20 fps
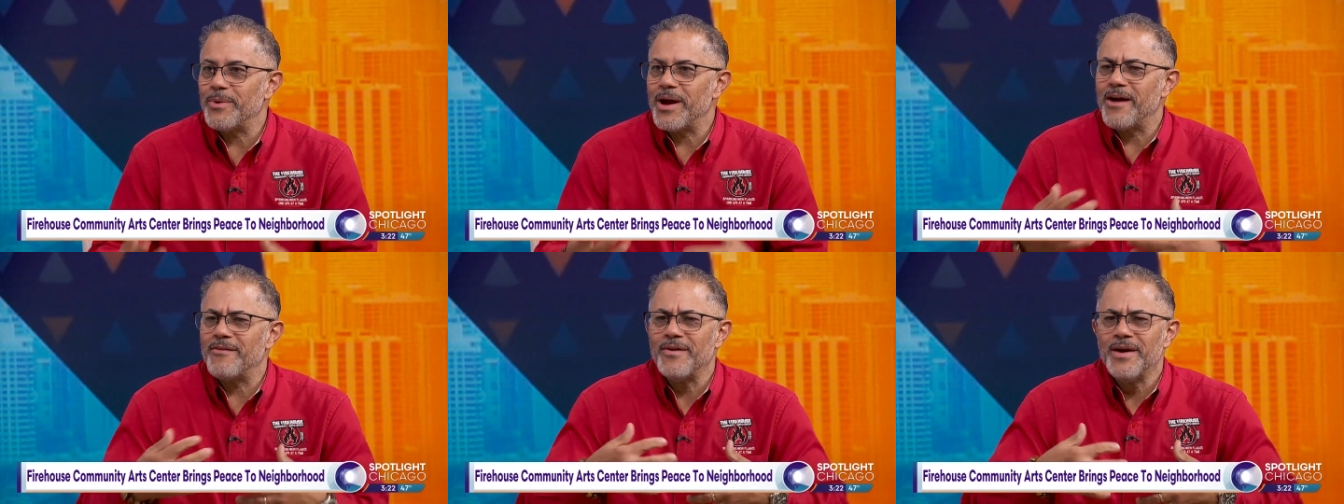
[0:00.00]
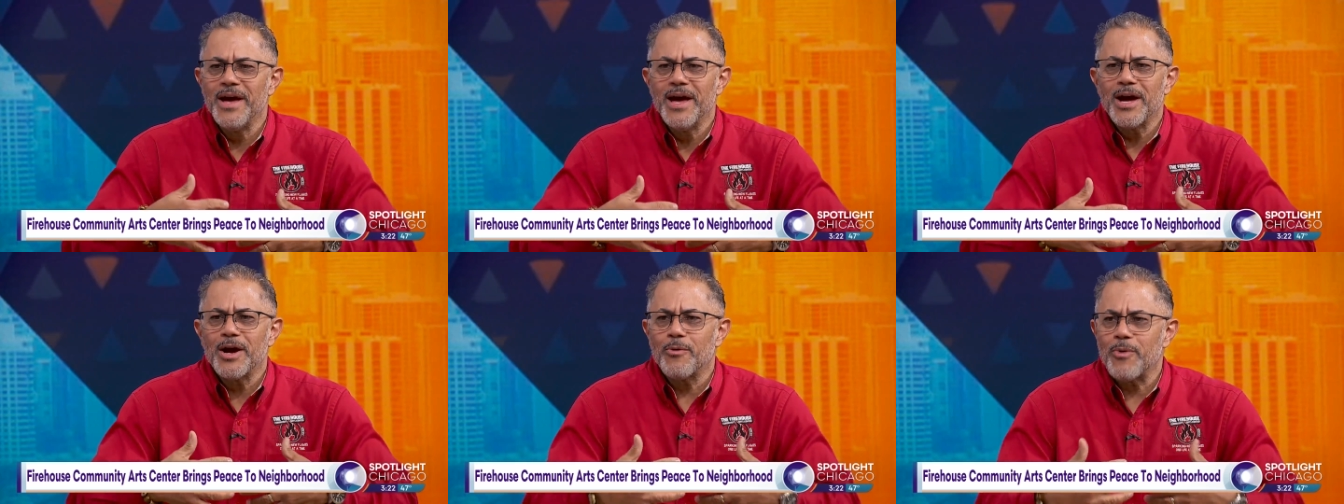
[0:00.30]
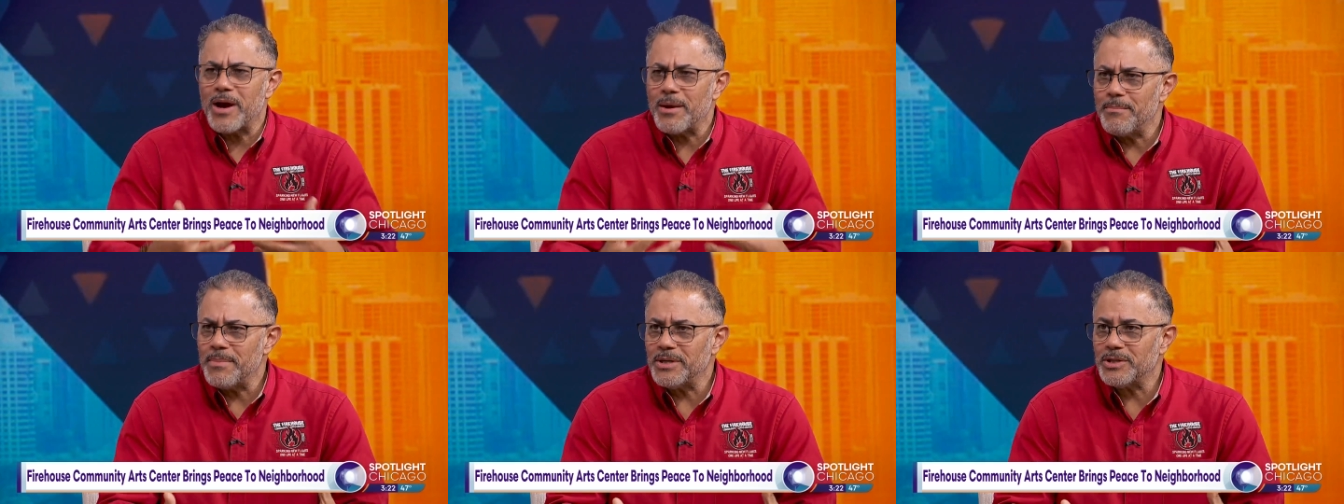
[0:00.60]
We have
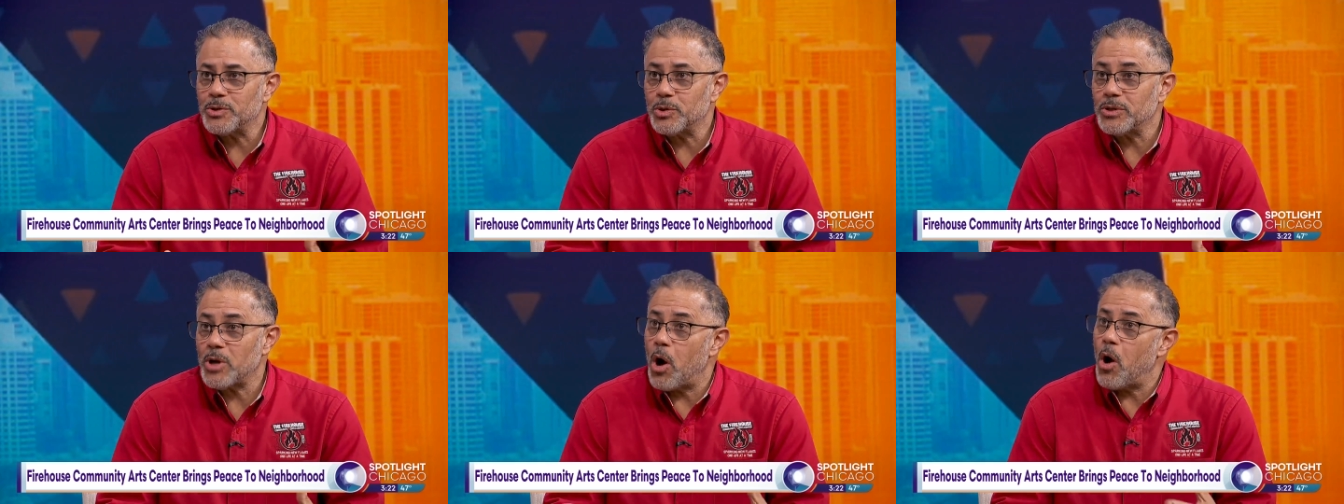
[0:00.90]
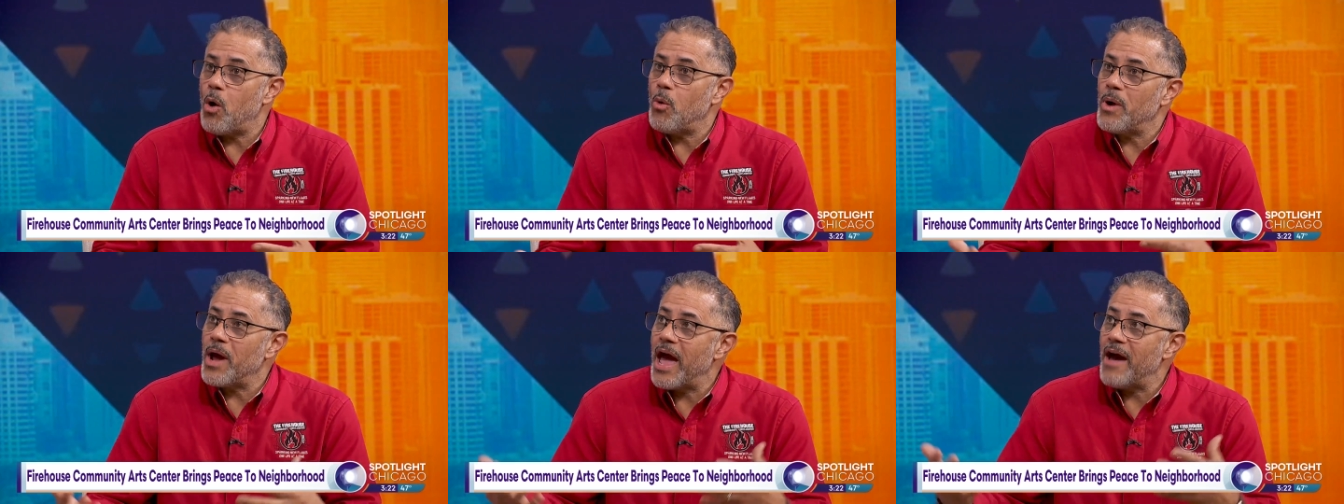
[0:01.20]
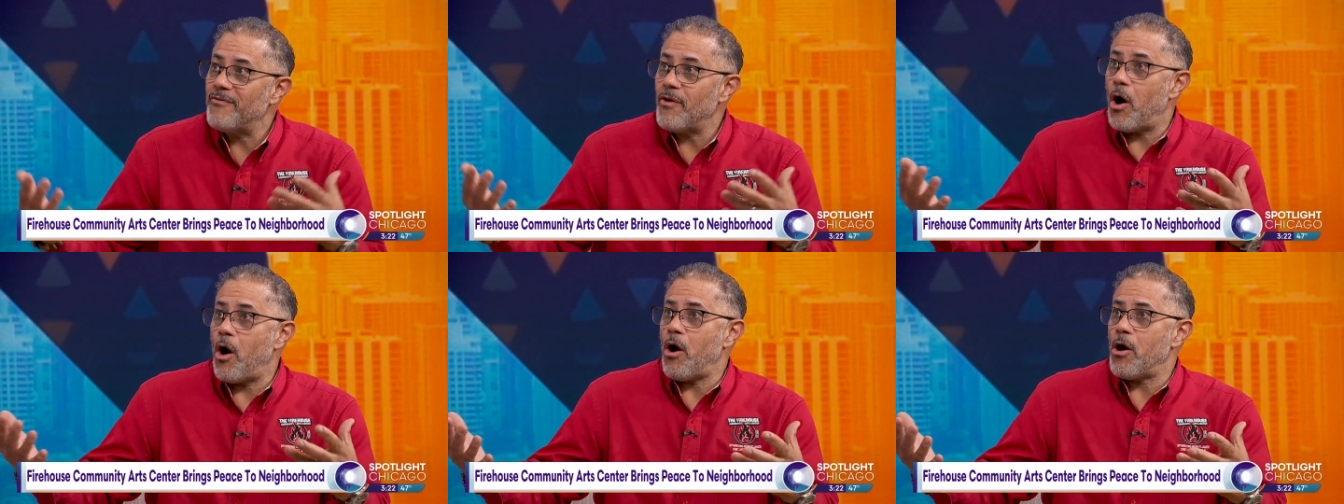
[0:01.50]
great mentors. Oh, we
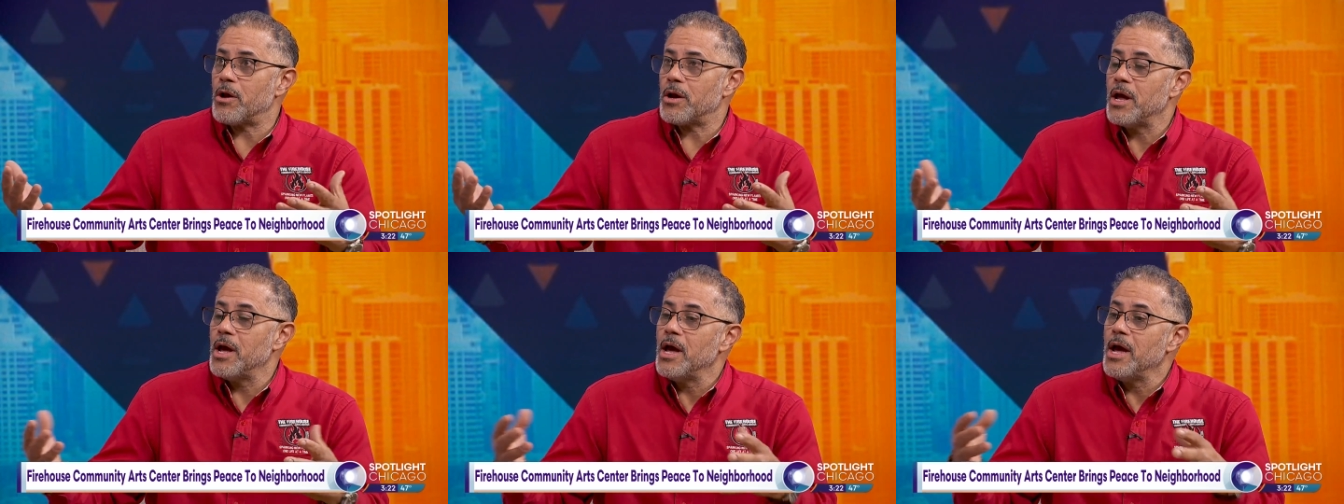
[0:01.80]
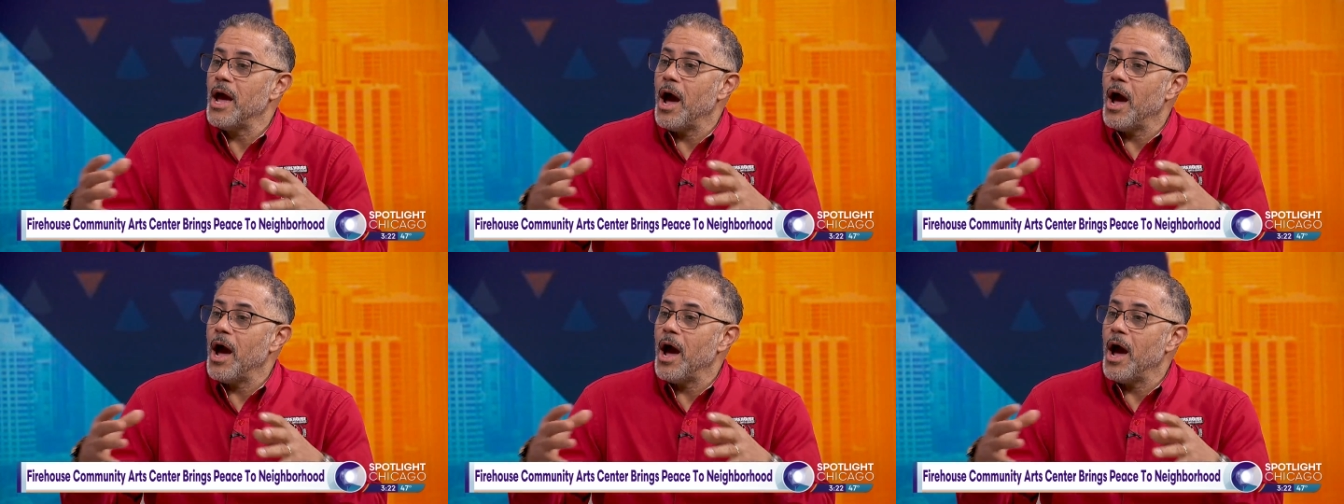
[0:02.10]
have art.